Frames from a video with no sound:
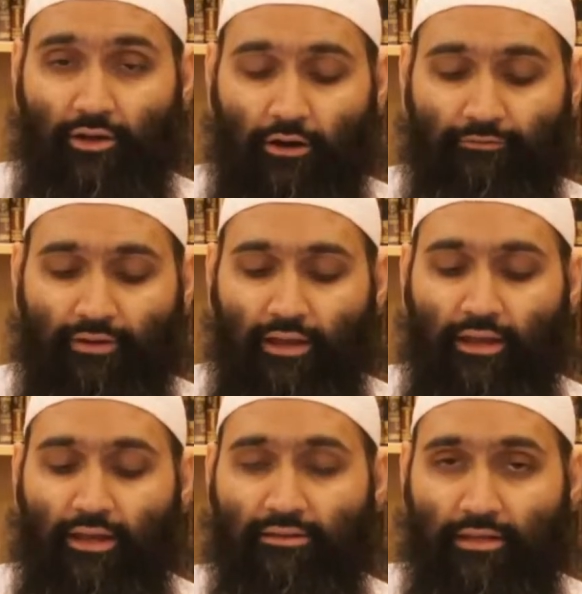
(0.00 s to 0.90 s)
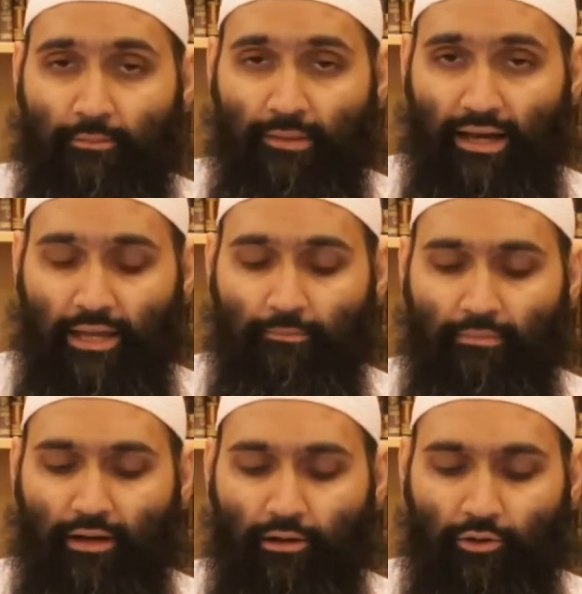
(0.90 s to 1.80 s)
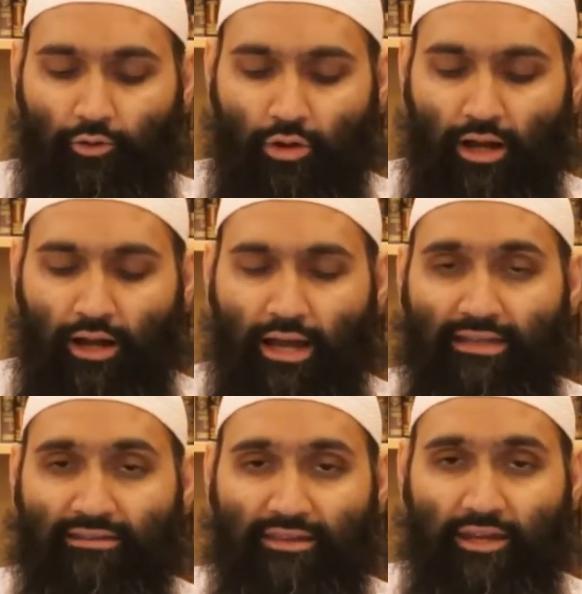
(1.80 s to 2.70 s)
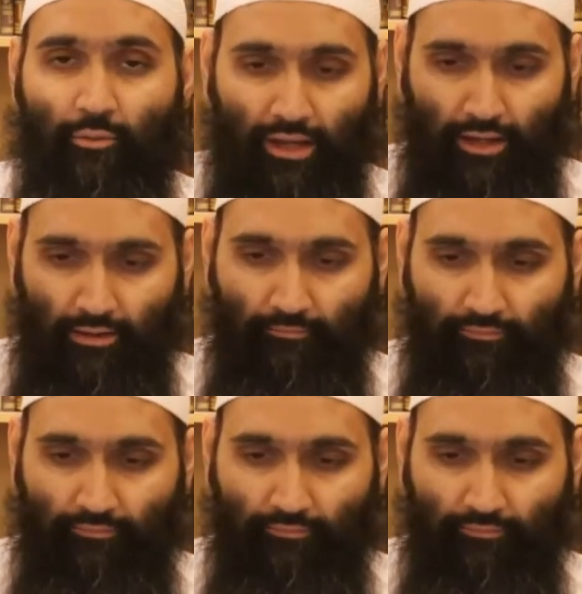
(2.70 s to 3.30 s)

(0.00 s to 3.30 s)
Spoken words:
of tama'im, ruqa and tiwala.